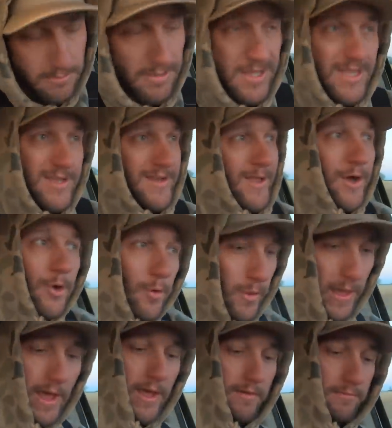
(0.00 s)
but you know
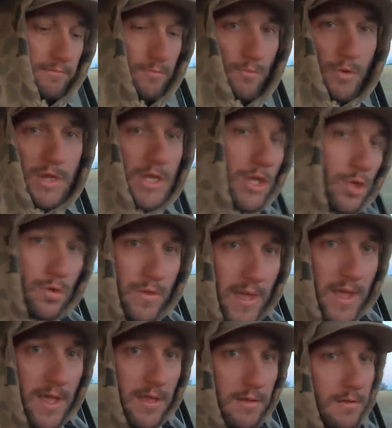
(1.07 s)
that. We knew
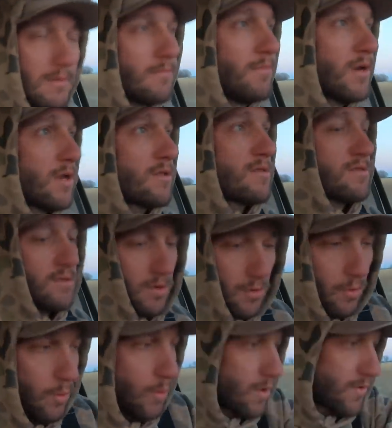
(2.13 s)
that, but it's so
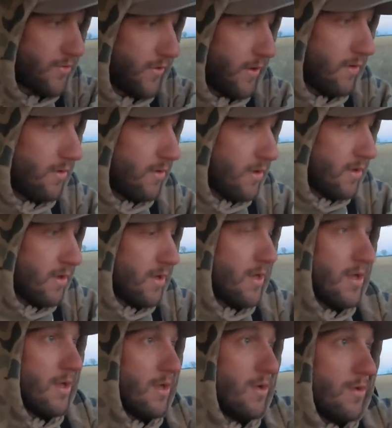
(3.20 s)
worth it.
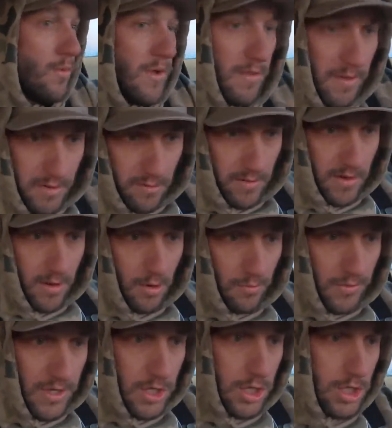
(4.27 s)
We literally
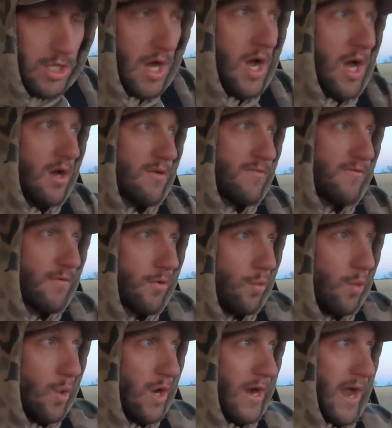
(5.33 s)
only shot for
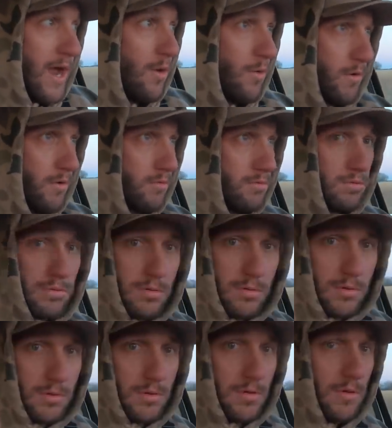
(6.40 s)
one hour.
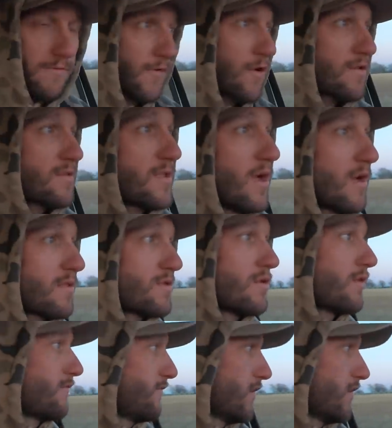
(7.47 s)
The first ducks to the